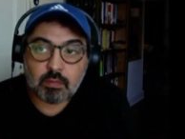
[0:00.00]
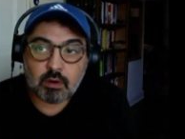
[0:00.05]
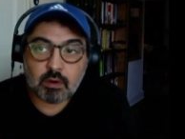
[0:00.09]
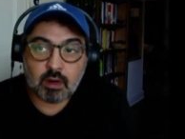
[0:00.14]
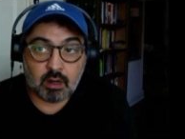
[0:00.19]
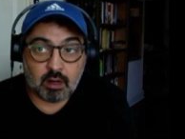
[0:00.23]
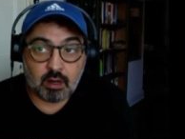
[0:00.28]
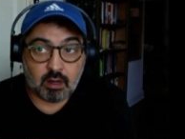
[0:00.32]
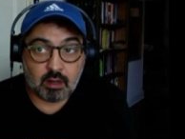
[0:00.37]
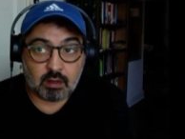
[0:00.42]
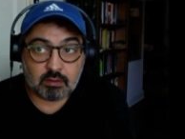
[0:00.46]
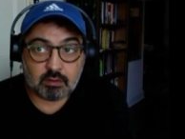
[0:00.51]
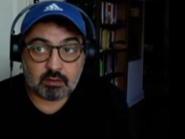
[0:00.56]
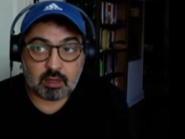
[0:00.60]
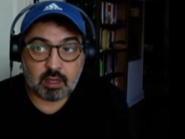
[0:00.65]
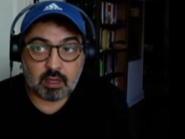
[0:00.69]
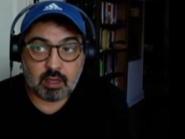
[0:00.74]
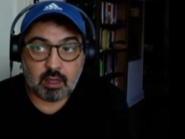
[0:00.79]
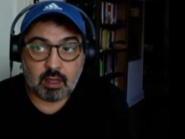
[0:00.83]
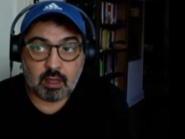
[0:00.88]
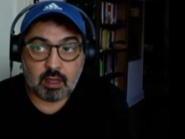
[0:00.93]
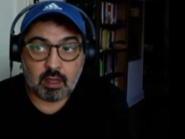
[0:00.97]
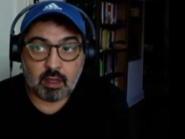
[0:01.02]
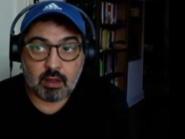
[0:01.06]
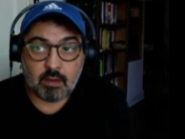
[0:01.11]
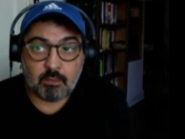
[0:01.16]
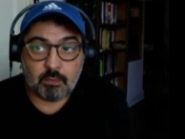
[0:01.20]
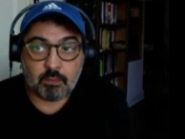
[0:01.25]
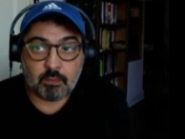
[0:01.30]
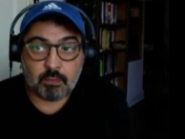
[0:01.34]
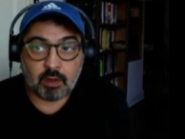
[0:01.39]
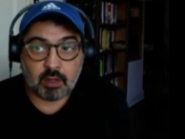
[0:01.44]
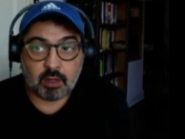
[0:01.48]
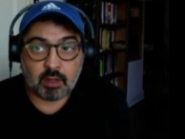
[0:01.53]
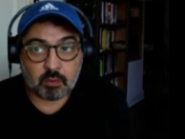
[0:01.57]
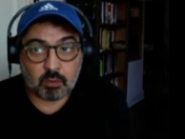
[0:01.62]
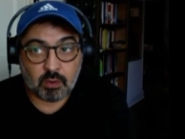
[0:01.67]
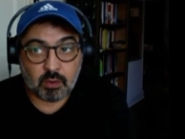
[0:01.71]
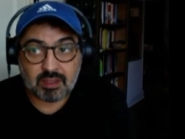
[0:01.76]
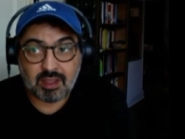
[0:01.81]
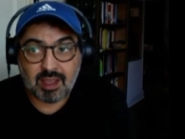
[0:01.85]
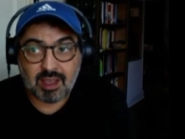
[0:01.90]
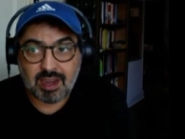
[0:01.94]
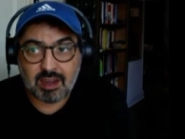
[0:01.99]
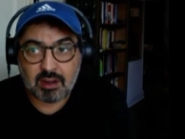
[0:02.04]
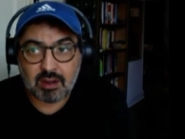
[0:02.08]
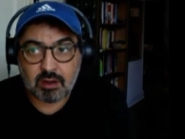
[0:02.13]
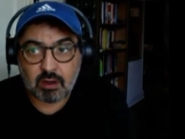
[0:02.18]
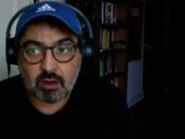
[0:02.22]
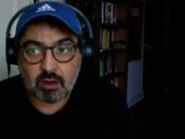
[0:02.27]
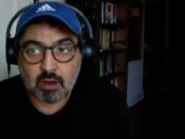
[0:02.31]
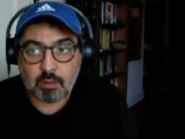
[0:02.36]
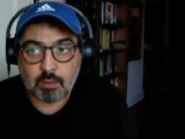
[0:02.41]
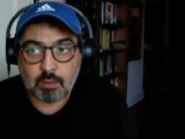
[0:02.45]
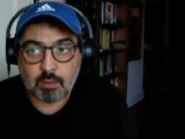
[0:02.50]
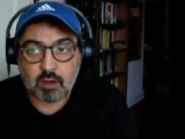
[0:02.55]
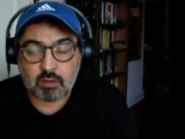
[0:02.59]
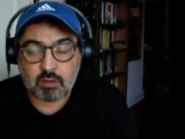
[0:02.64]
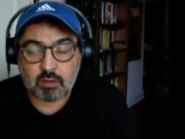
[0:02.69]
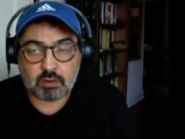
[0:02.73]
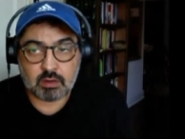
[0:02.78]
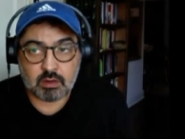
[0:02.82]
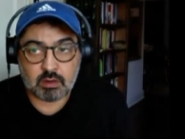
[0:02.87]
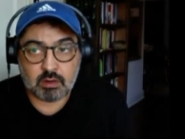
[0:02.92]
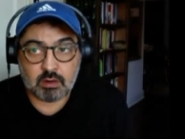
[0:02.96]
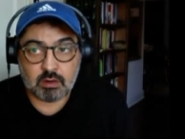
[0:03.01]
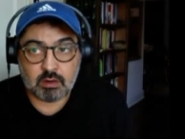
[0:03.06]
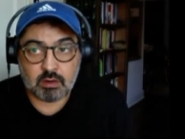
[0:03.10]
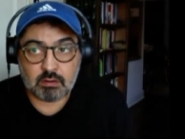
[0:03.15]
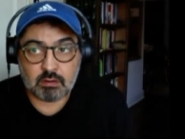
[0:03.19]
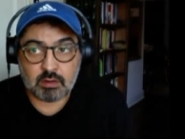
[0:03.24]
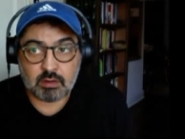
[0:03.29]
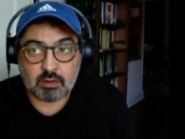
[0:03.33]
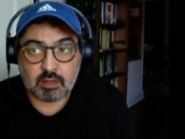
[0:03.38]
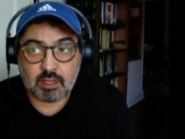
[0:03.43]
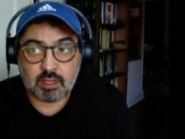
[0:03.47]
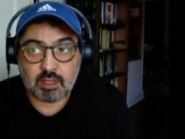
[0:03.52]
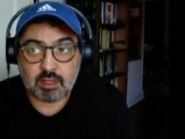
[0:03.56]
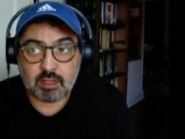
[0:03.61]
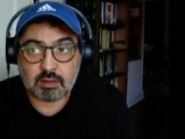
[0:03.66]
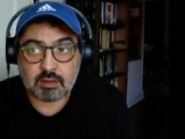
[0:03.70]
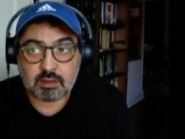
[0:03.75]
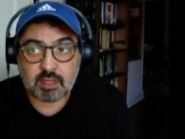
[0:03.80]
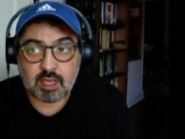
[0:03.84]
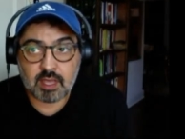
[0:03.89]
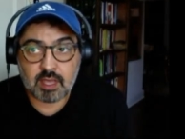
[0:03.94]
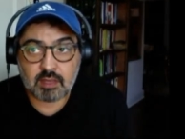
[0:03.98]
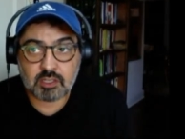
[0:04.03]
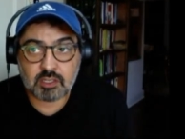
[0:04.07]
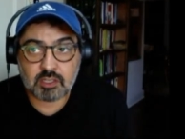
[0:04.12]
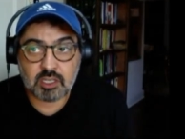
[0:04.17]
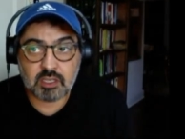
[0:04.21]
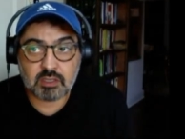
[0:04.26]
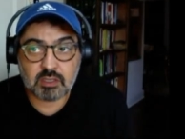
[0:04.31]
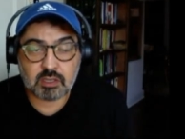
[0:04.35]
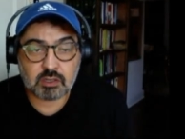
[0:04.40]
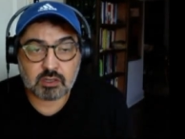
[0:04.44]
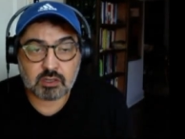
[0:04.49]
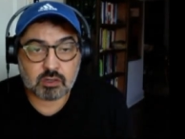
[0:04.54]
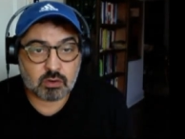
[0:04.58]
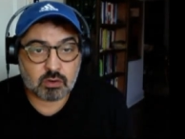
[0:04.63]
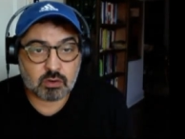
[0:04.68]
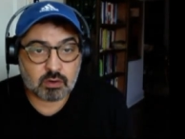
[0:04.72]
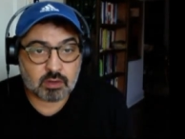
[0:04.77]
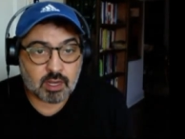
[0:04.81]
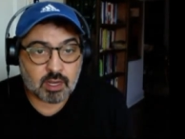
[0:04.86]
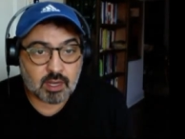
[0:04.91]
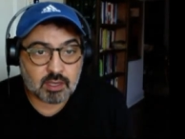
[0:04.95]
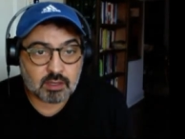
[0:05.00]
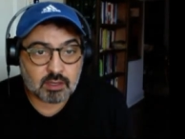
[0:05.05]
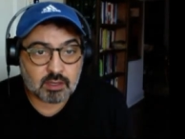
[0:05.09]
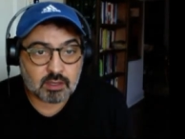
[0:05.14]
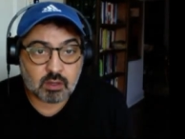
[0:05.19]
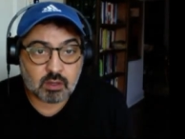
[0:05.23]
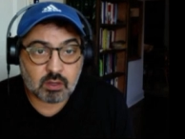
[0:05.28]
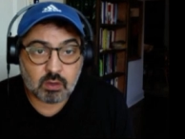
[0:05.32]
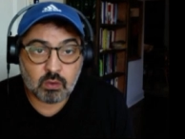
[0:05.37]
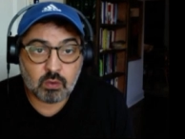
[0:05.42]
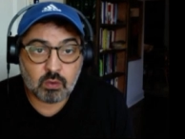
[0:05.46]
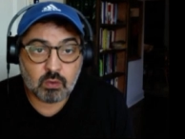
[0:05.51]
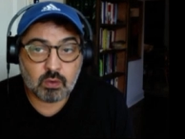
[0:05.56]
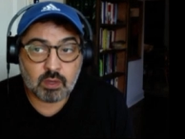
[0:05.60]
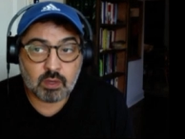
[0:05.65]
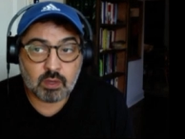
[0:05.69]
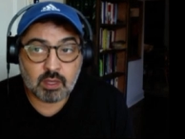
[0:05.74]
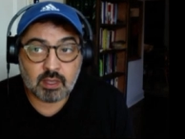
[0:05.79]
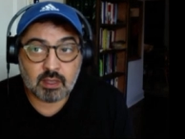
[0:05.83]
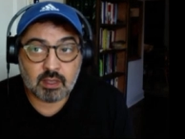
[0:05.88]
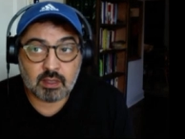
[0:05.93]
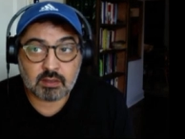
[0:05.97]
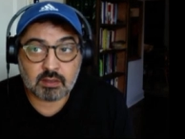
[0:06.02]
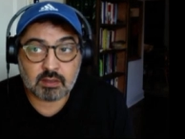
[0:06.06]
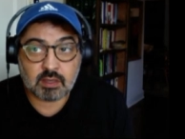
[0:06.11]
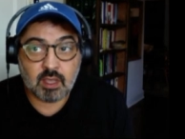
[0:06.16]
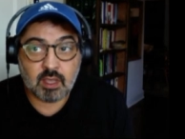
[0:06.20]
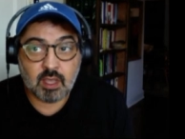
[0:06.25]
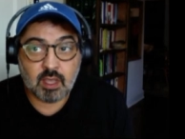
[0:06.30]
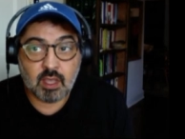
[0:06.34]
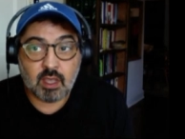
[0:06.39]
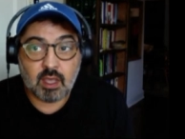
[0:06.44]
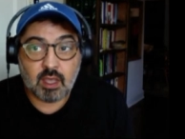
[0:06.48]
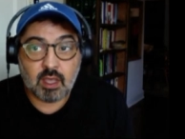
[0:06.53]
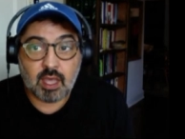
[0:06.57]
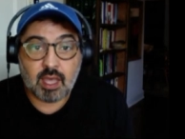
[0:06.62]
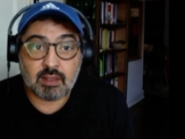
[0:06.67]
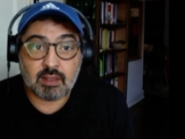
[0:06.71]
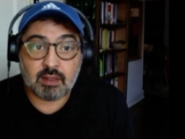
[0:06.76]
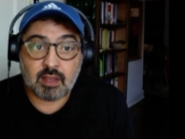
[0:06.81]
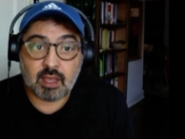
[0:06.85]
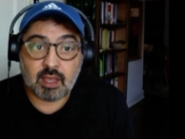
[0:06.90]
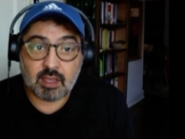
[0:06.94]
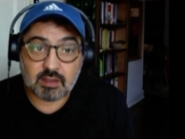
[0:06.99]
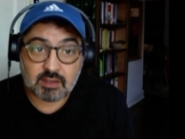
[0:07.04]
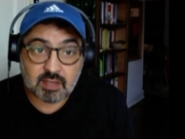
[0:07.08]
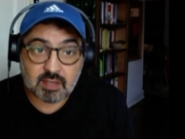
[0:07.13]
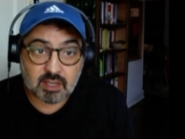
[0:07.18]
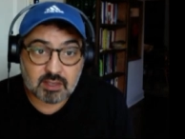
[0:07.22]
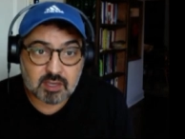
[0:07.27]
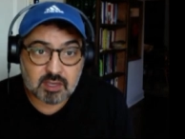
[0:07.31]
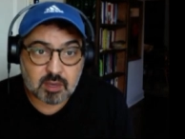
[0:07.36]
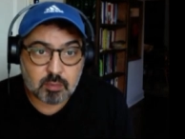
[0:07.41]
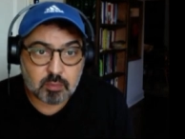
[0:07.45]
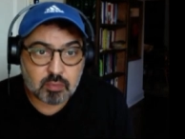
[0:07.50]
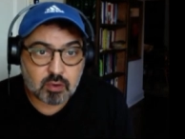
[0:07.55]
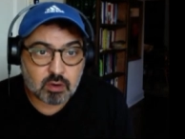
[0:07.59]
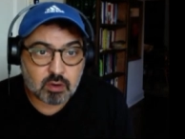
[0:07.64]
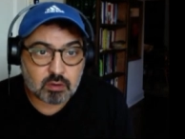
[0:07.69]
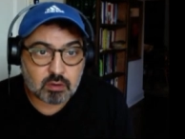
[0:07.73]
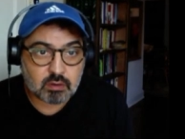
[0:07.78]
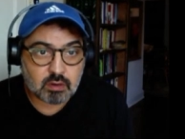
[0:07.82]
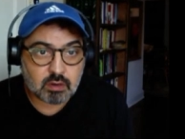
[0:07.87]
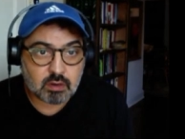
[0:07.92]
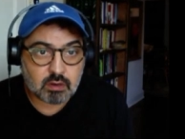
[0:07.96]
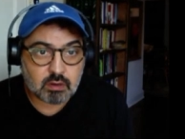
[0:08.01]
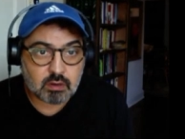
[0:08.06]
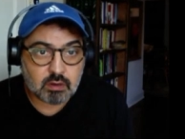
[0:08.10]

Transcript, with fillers: But uh, but what I know about her is that she is a journalist who is an Assad supporter,